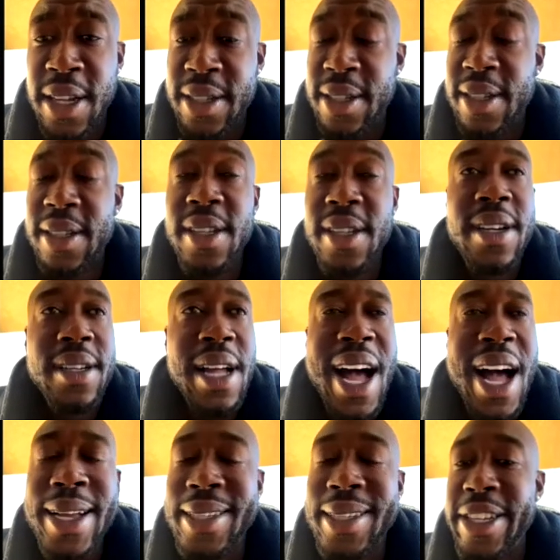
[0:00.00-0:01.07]
Look, I
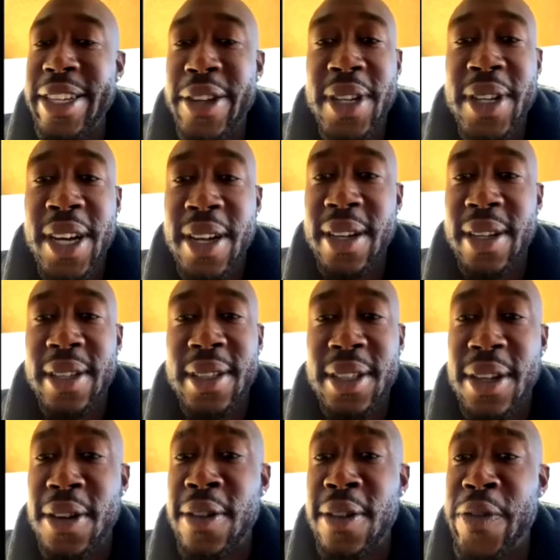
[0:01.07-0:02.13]
can still dunk.
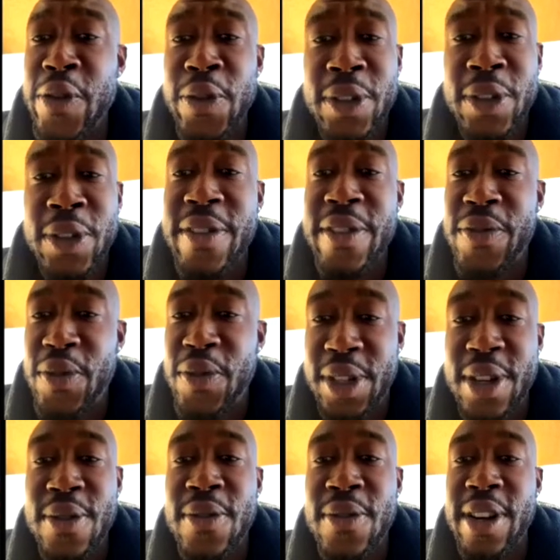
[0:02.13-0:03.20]
So you still
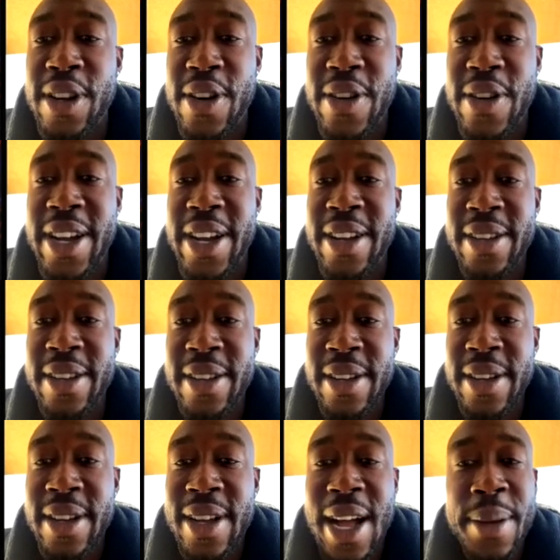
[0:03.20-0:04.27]
want to go there?
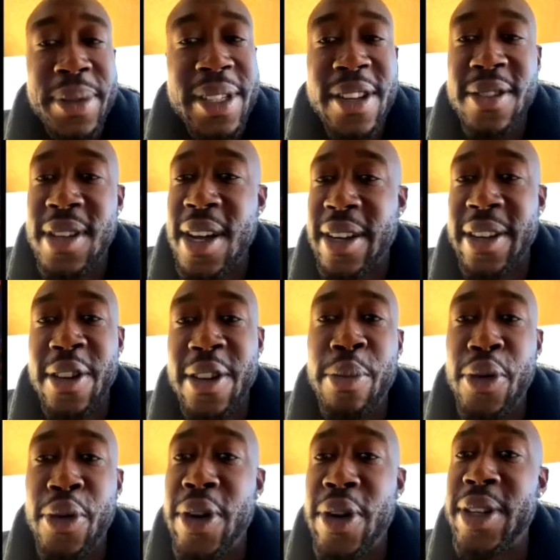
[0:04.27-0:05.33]
I'm still dunking on
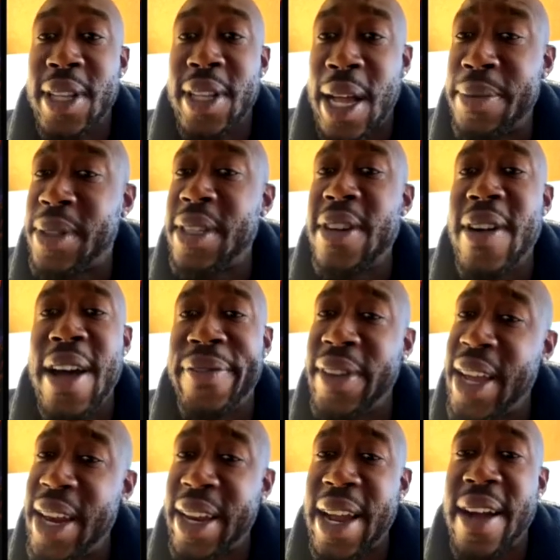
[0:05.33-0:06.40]
boys. I'm still
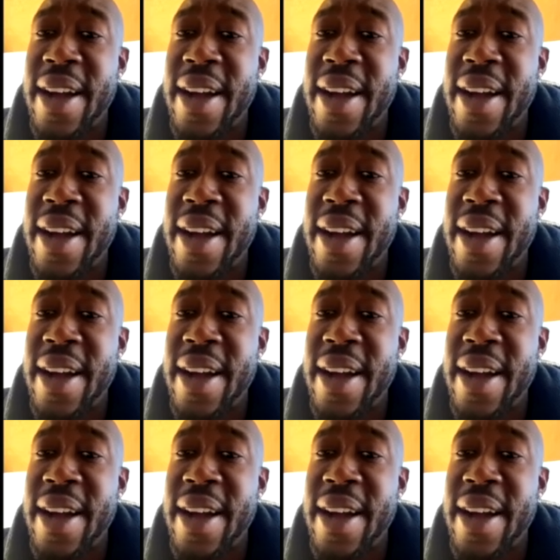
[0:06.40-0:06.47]
athletic, guys.